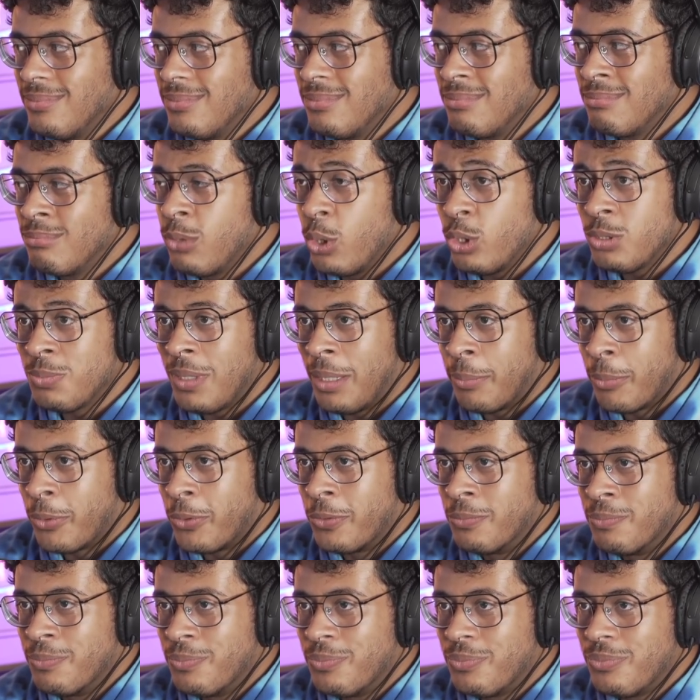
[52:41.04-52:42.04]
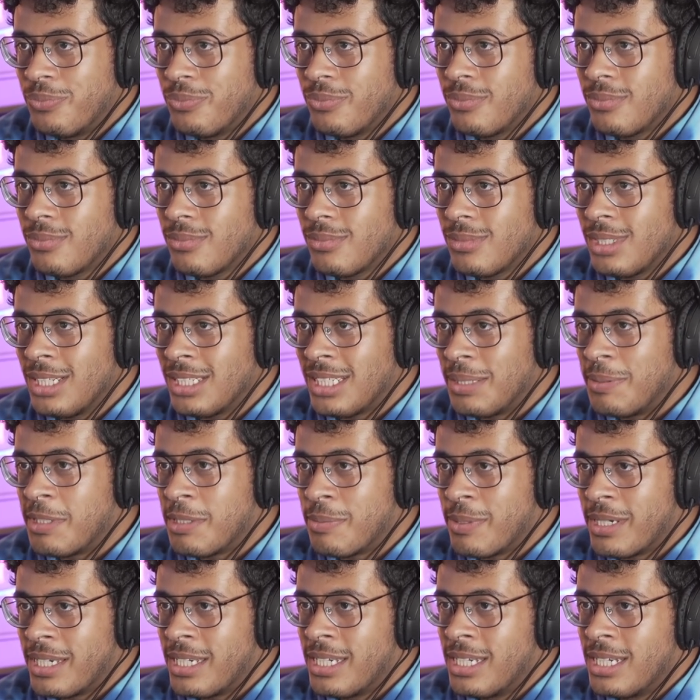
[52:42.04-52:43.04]
most people, it seems to
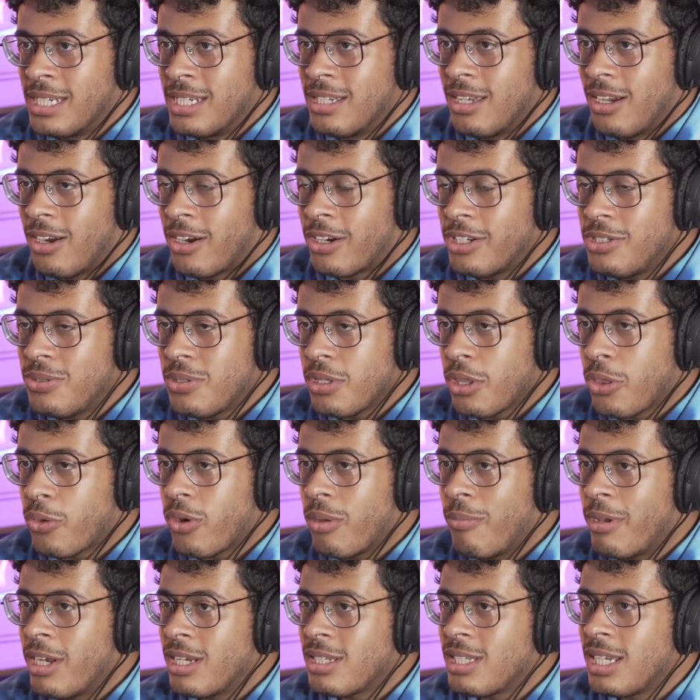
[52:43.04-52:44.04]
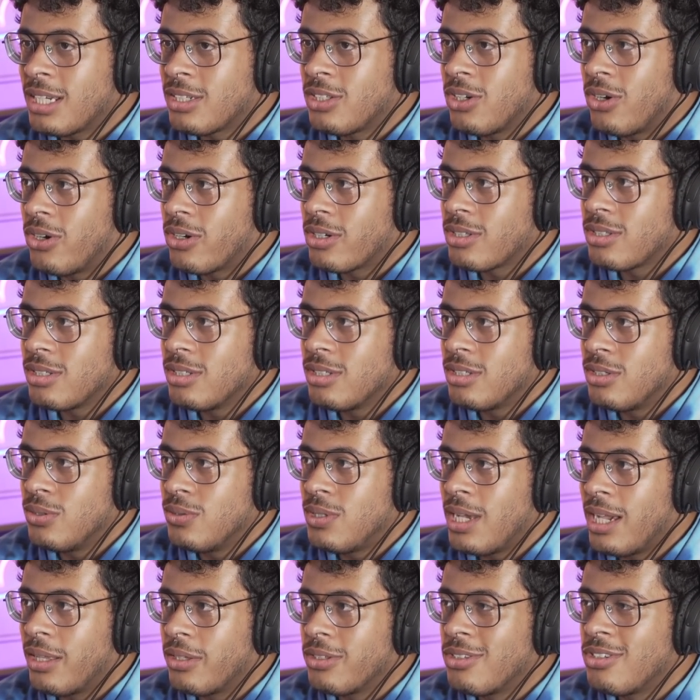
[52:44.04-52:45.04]
be, are using three minute TikToks to
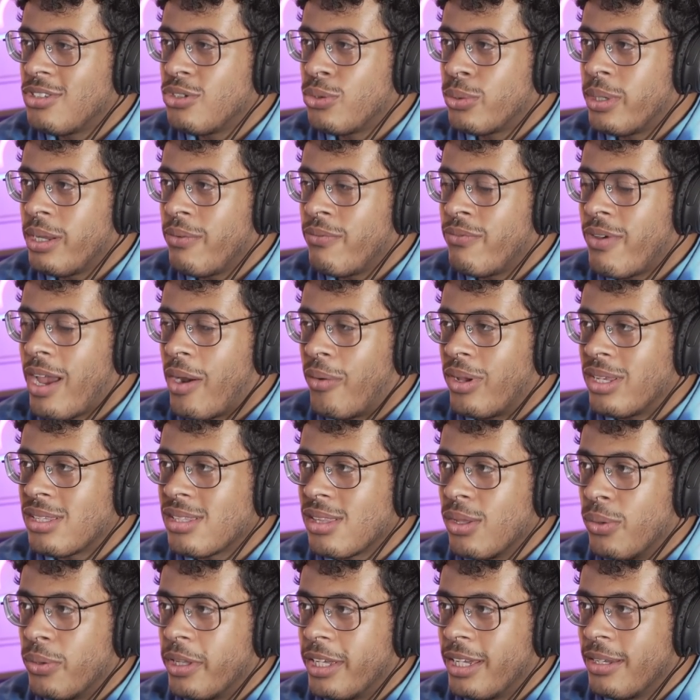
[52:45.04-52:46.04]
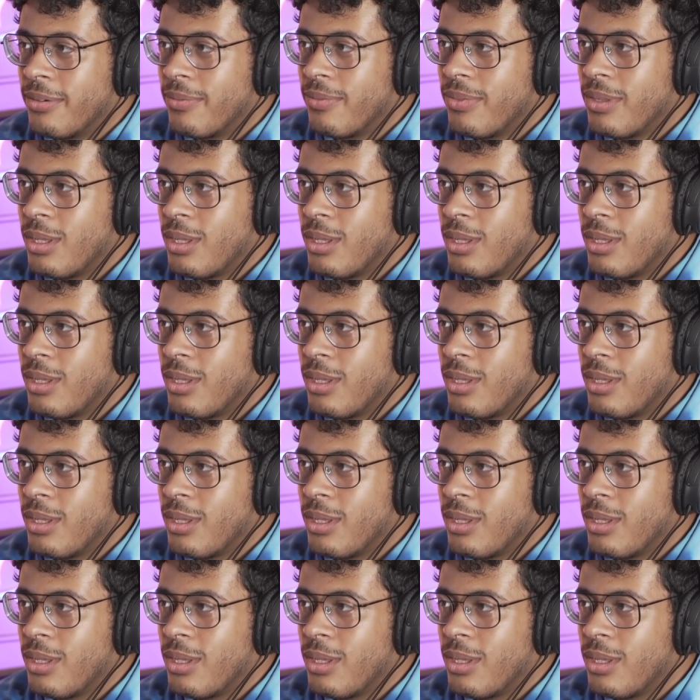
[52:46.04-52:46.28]
tell a story very slowly,